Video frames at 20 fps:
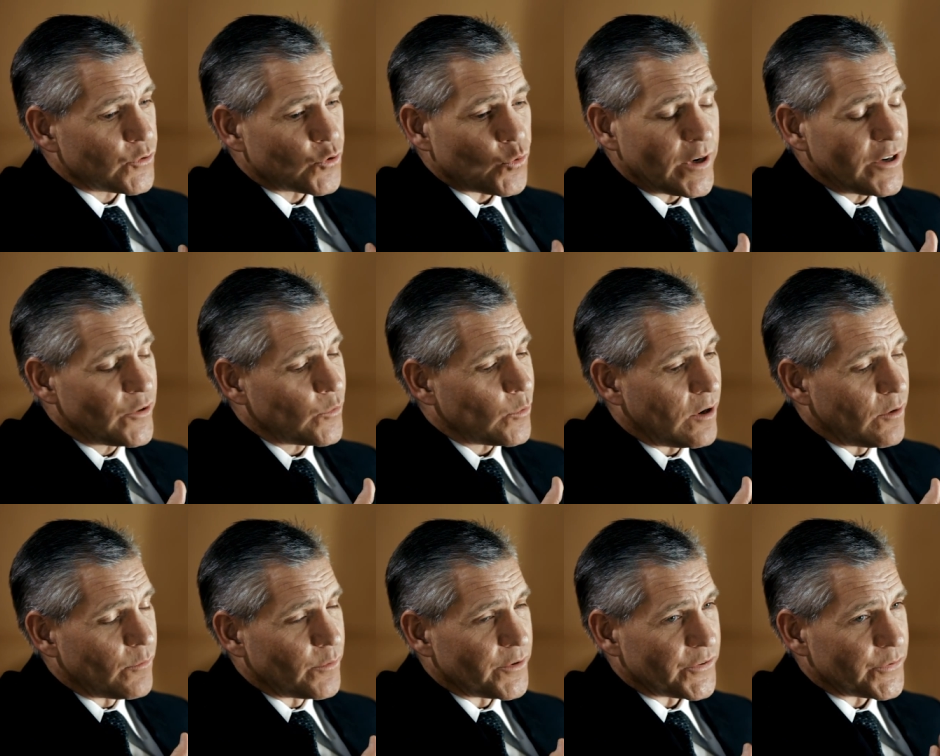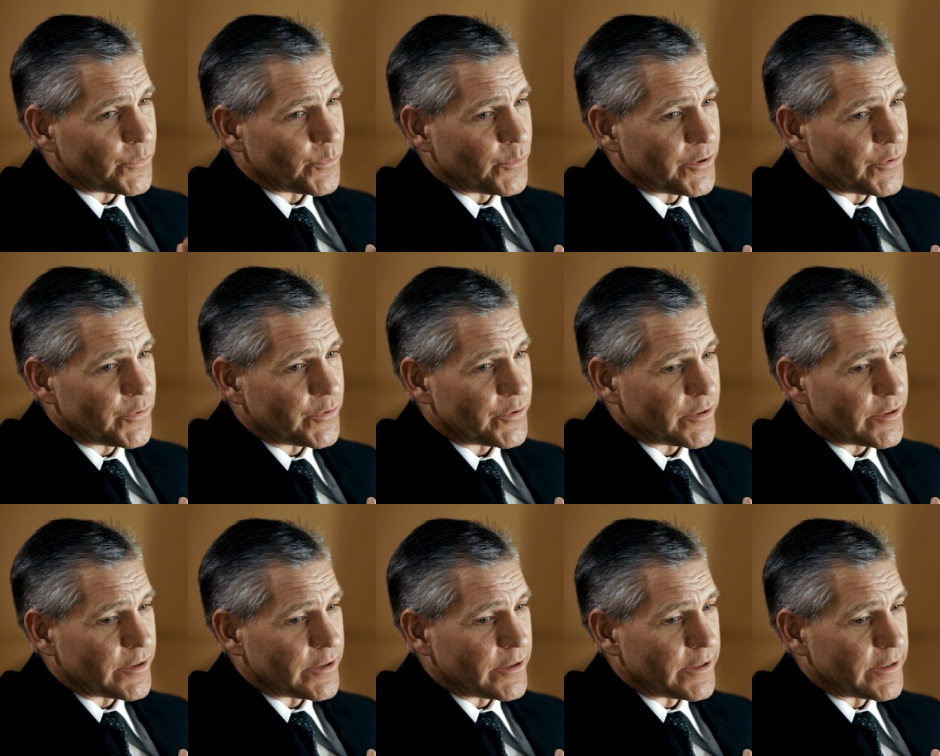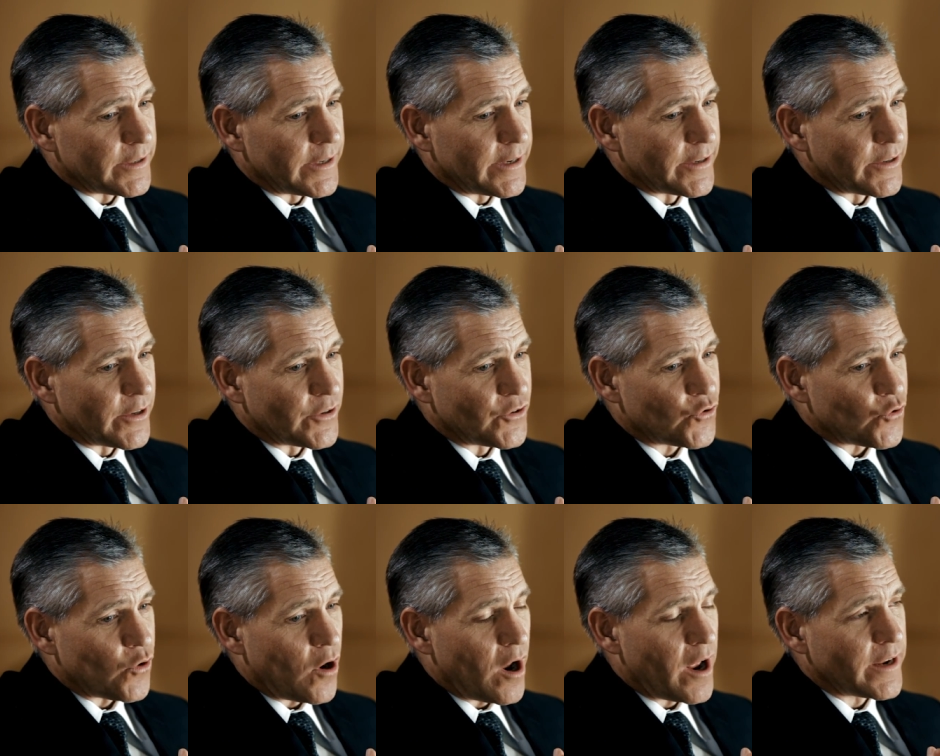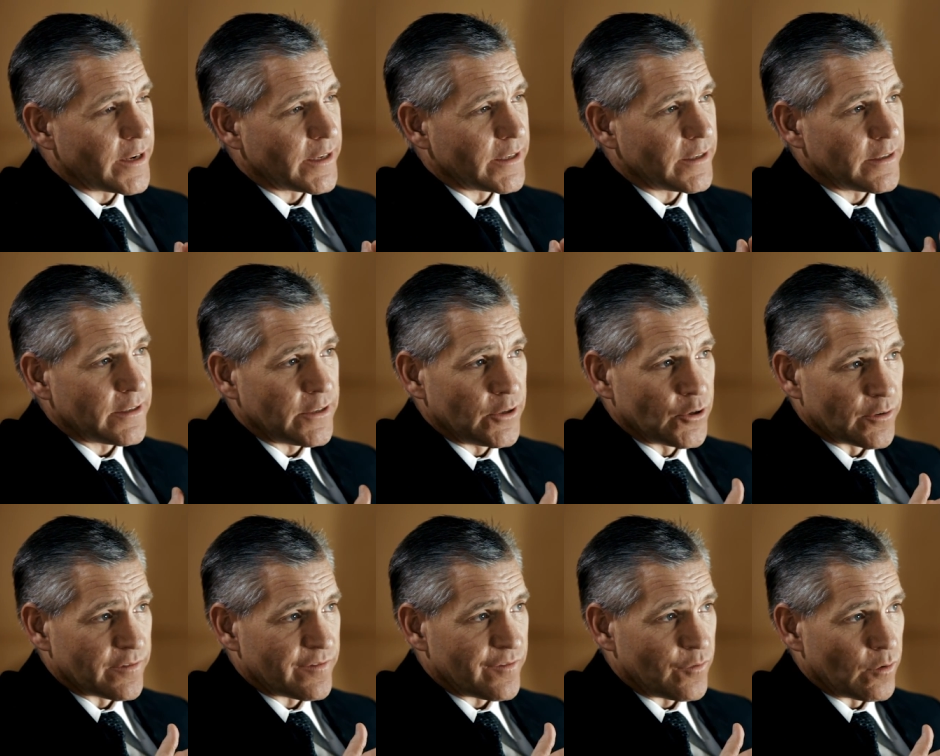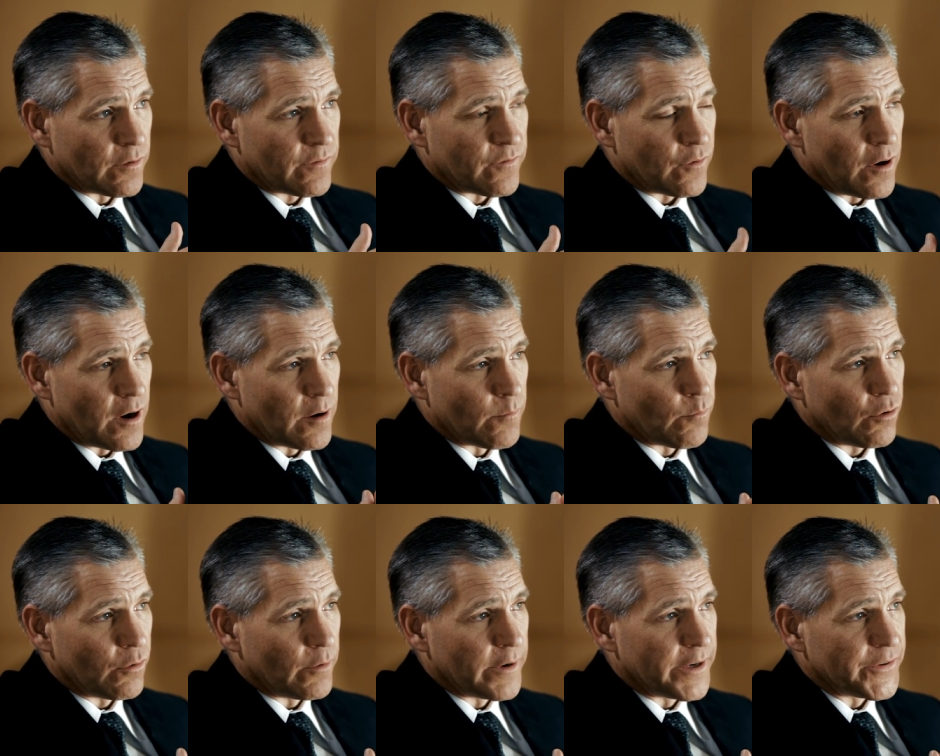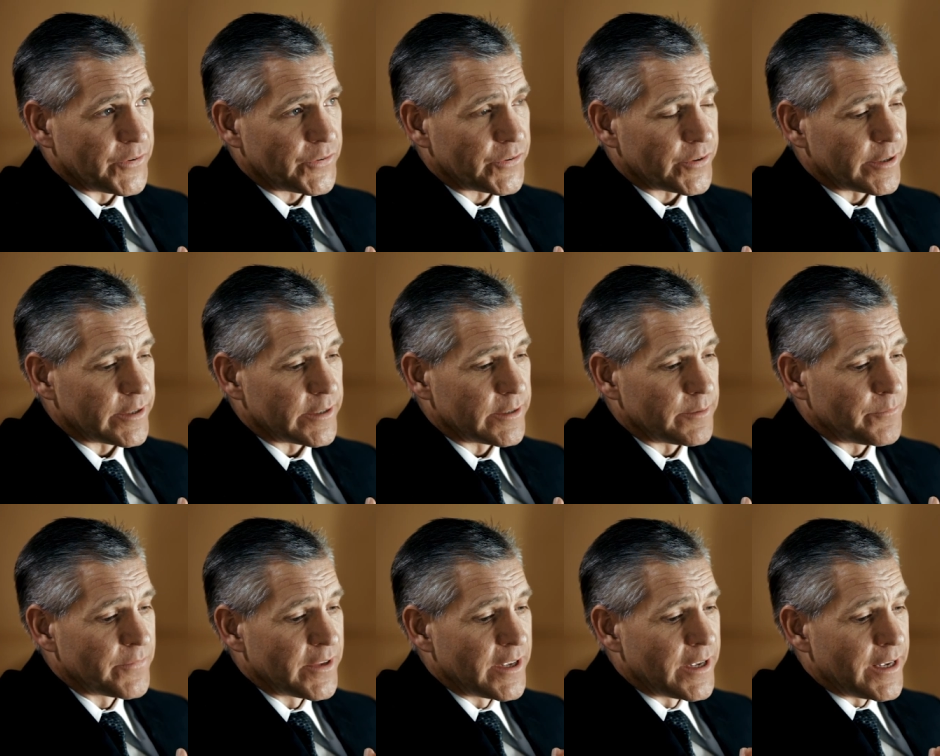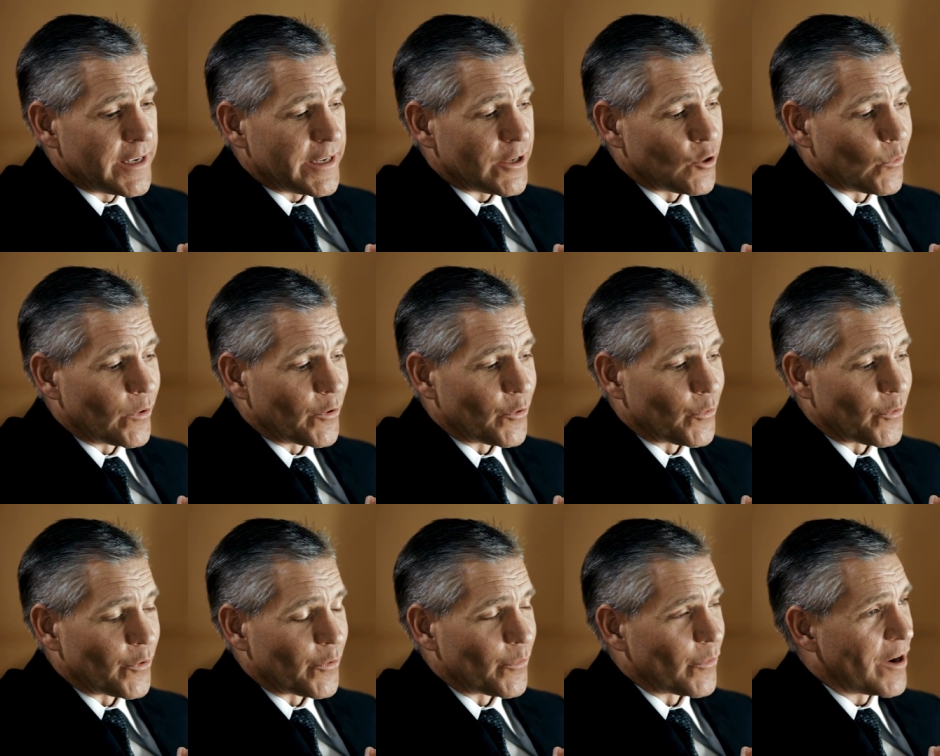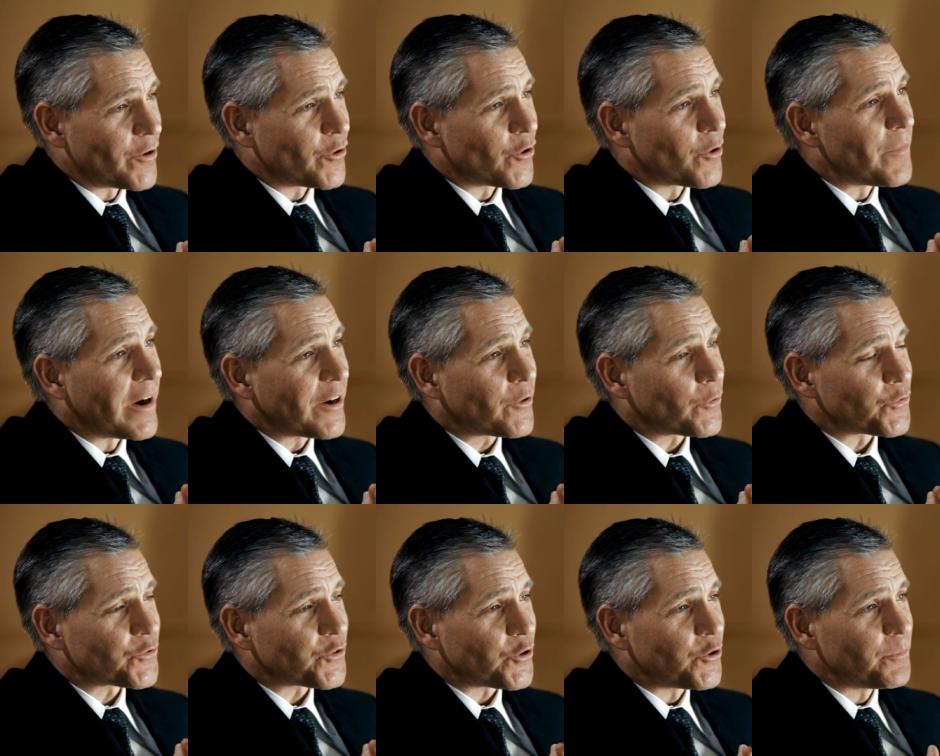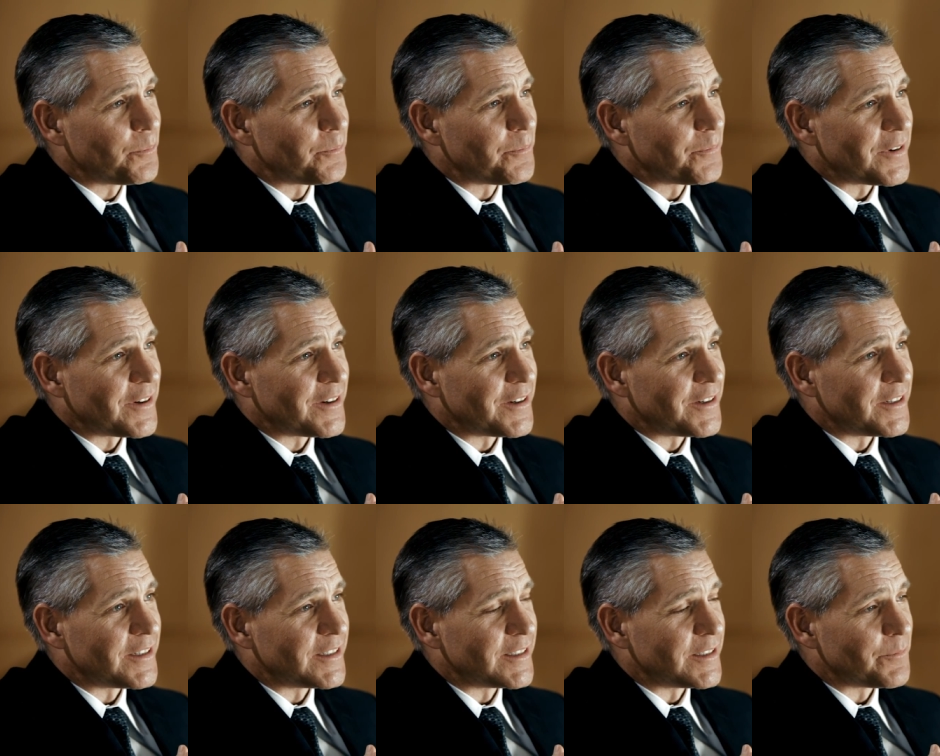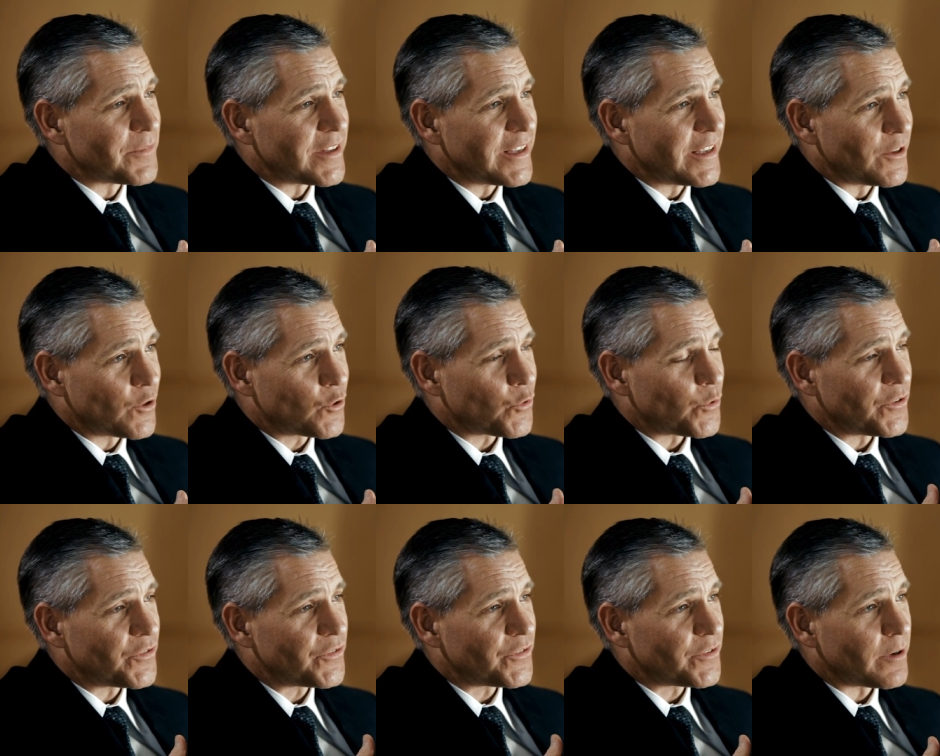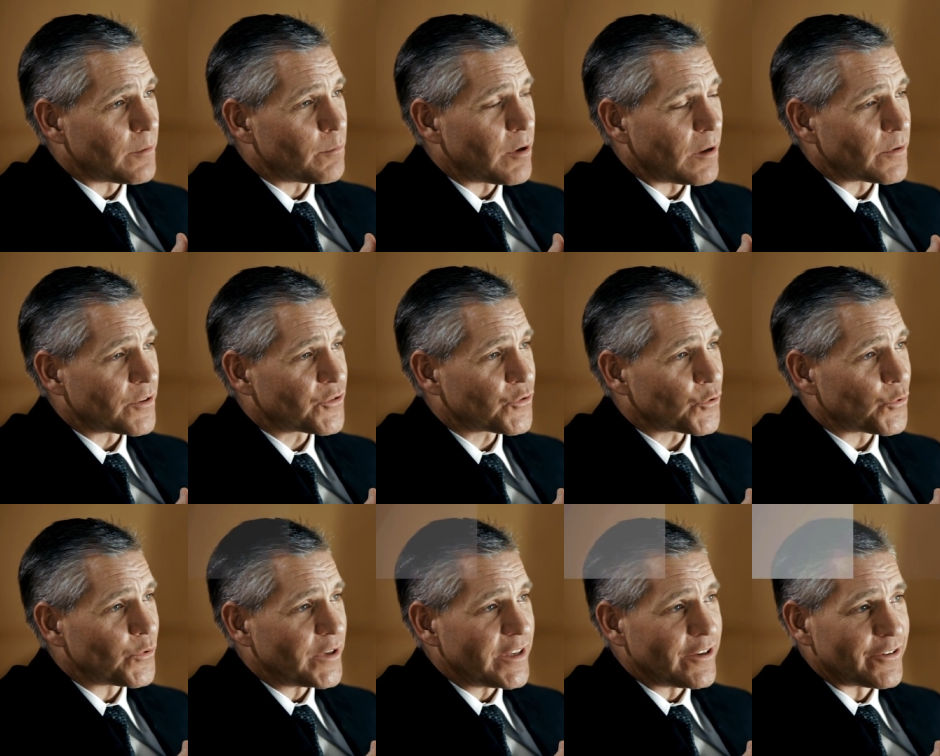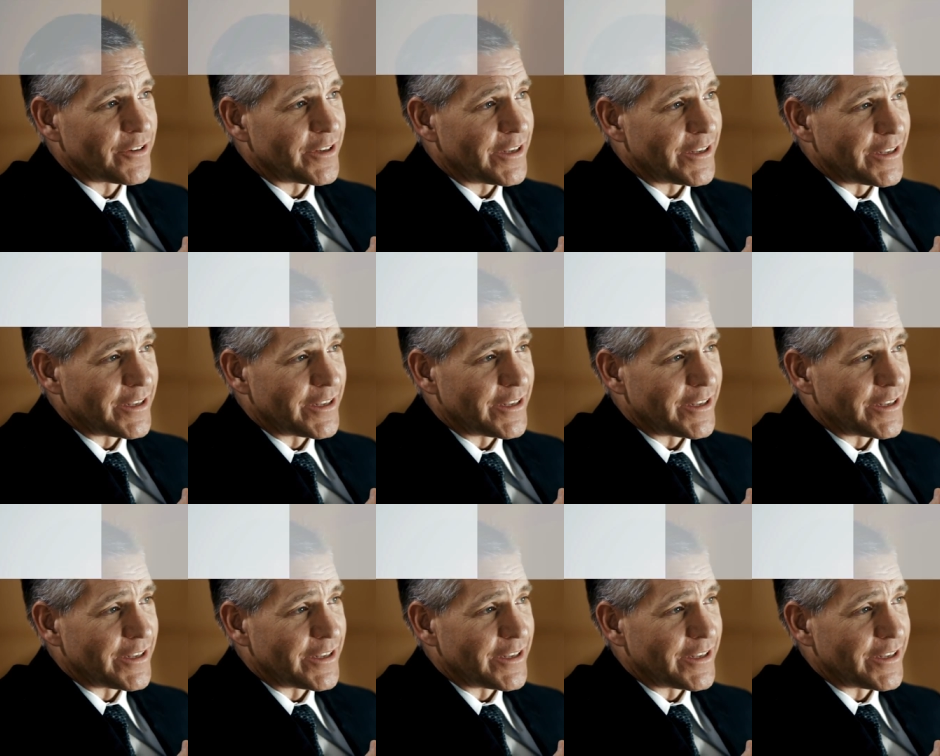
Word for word: 2012 was, was uh, a trying year for, for our employees. Um, you know, we're, we're, under a microscope, um, the increased uh, public scrutiny in,